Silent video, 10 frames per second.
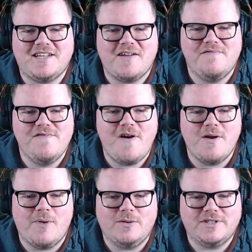very
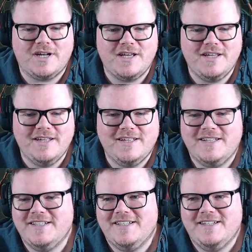well today.
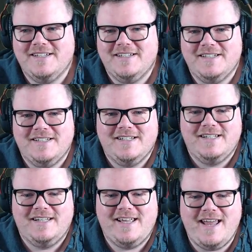
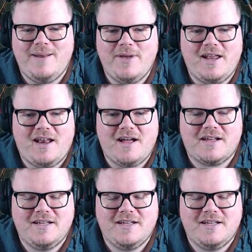Get a bit of luck.